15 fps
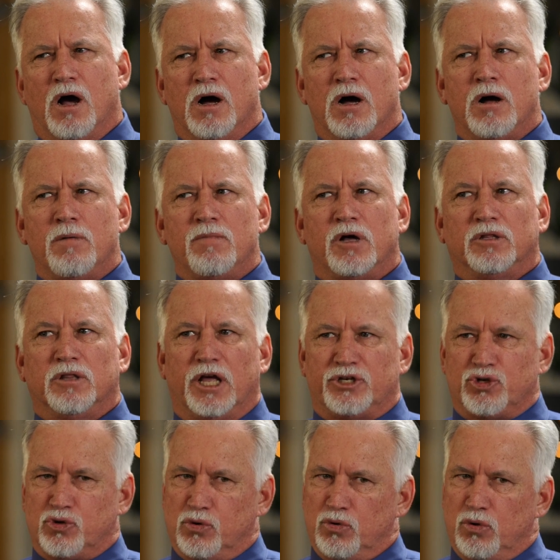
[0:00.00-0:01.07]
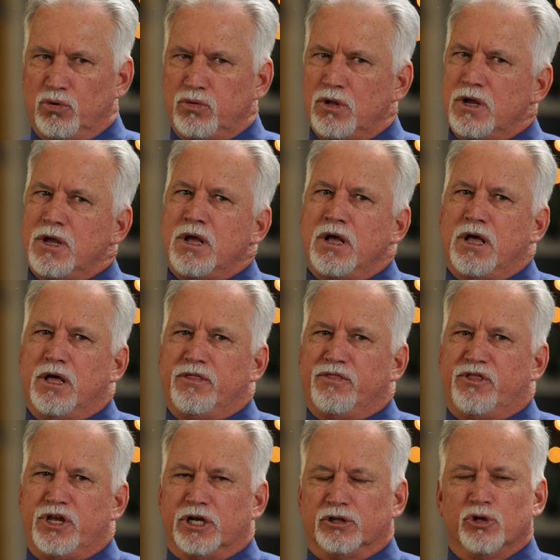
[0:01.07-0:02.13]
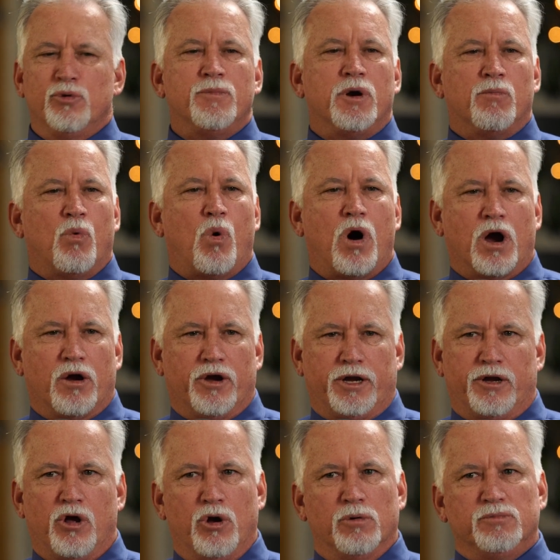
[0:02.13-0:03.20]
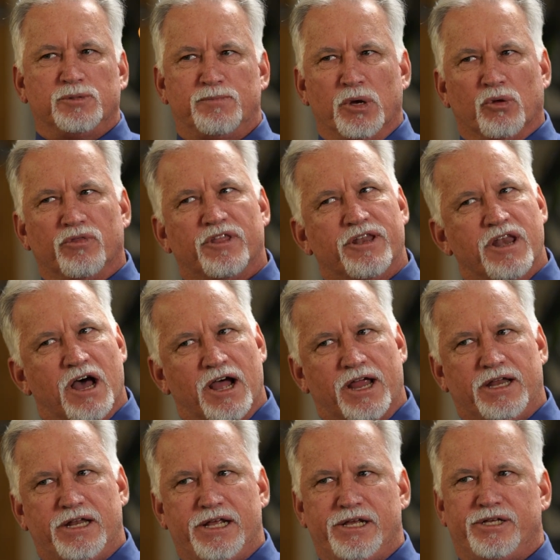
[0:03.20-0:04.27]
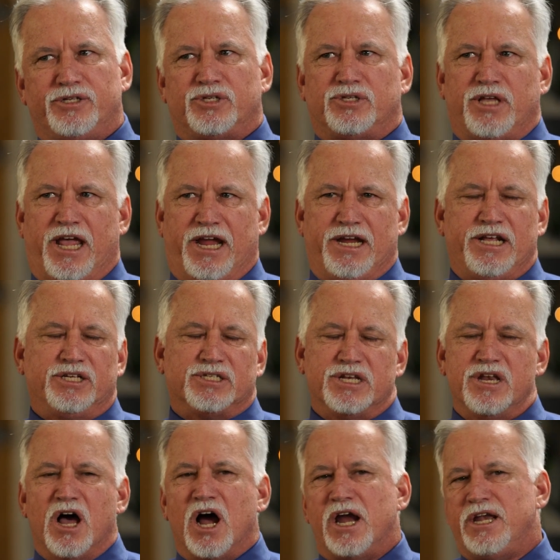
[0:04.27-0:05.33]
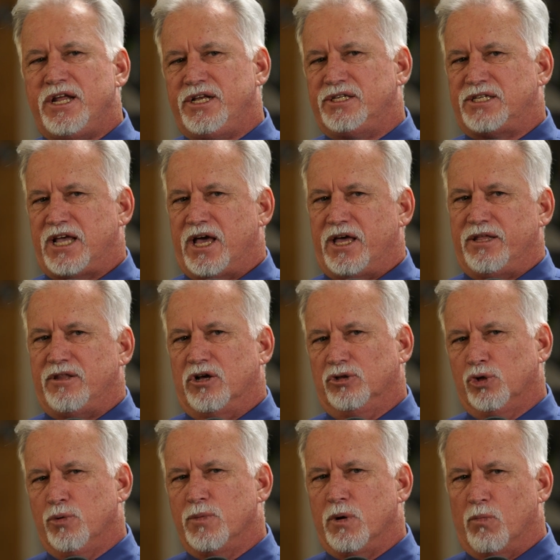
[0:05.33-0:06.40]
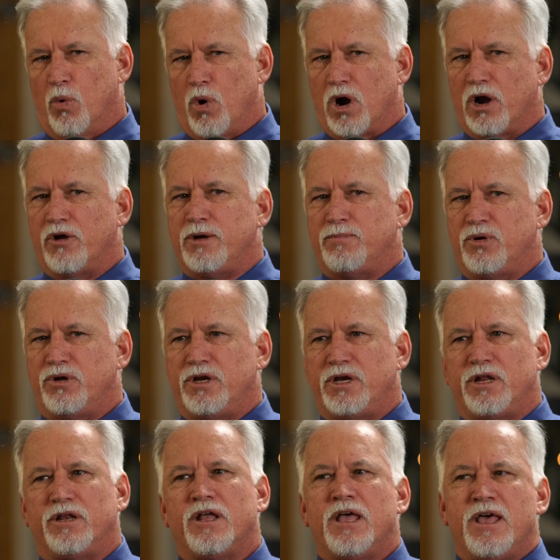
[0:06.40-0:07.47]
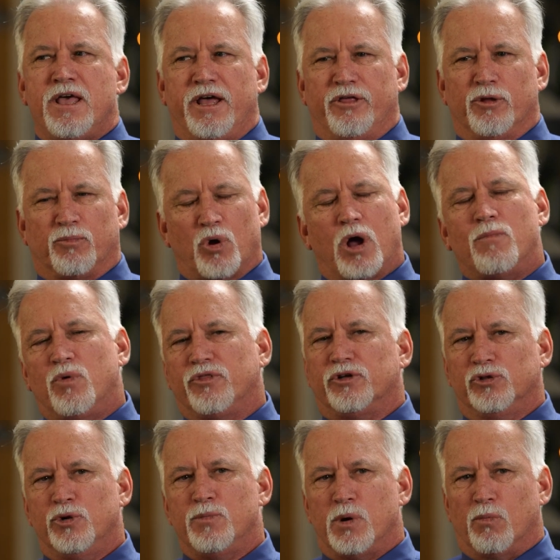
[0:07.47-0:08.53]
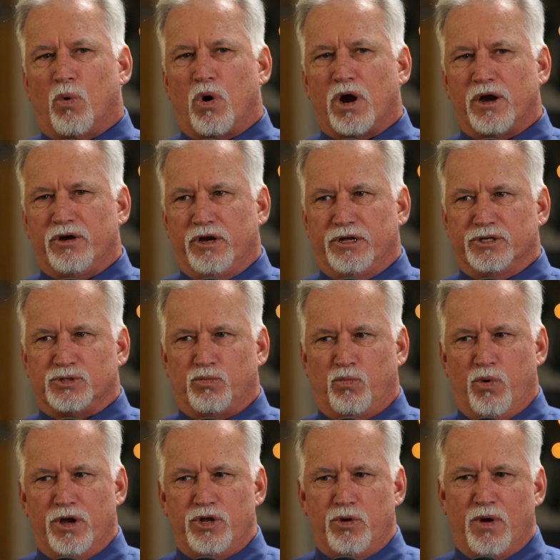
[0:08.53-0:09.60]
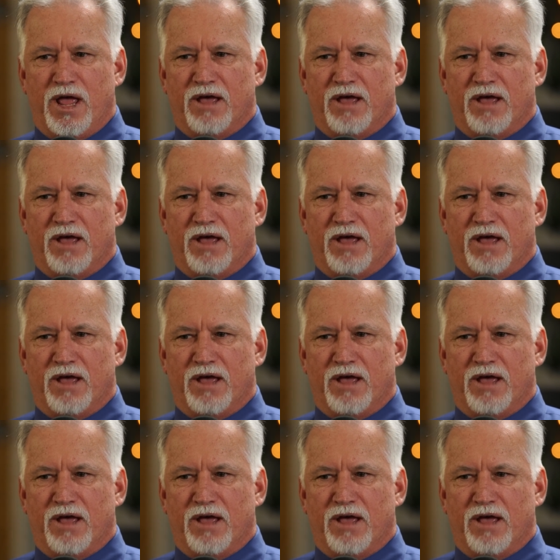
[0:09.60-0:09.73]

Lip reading: Electrical, the aluminum wiring. Homes built in the 90s, 80s, and 90s had aluminum wiring put in it. And the problem with aluminum wiring is when you